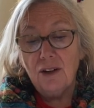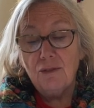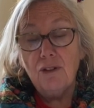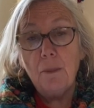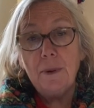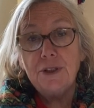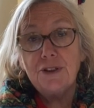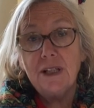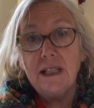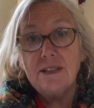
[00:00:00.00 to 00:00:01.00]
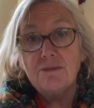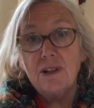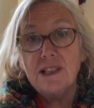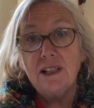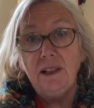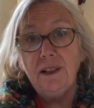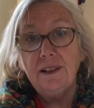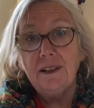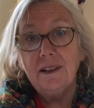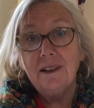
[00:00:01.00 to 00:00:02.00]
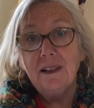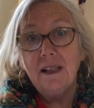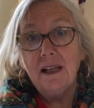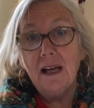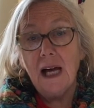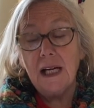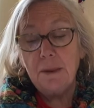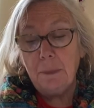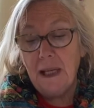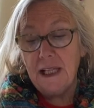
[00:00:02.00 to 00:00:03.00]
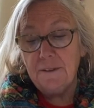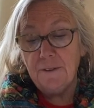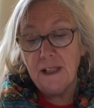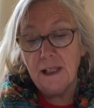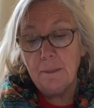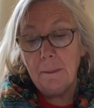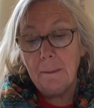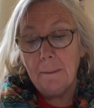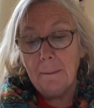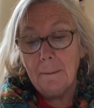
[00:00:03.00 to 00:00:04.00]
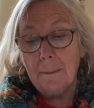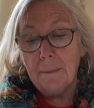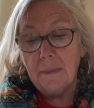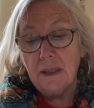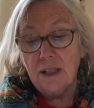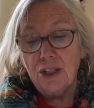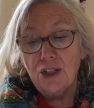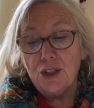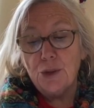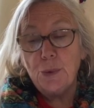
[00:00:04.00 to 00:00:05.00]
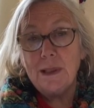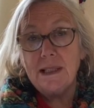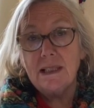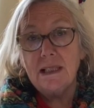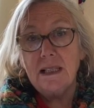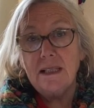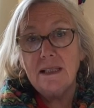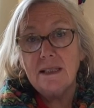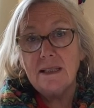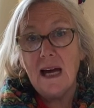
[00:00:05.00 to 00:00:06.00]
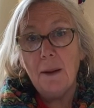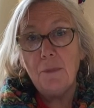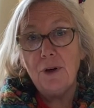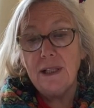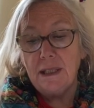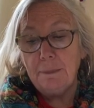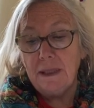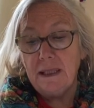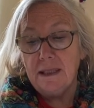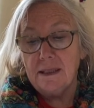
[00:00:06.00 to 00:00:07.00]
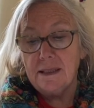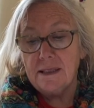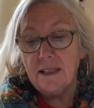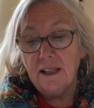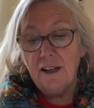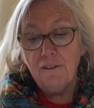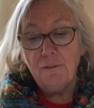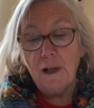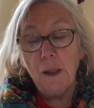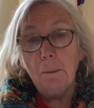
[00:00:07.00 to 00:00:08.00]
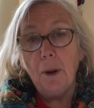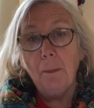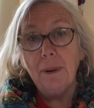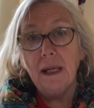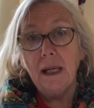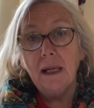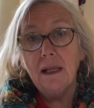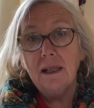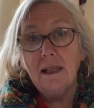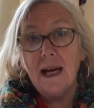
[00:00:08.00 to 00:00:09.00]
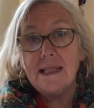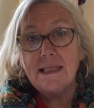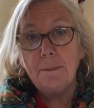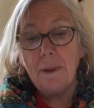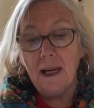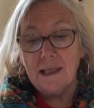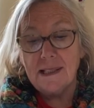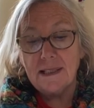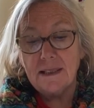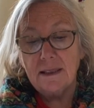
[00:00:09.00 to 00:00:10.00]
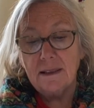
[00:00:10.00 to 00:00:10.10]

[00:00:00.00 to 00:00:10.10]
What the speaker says: Rubber trees rustled and bled for him. Twisted tamarind beans fell popping as he passed.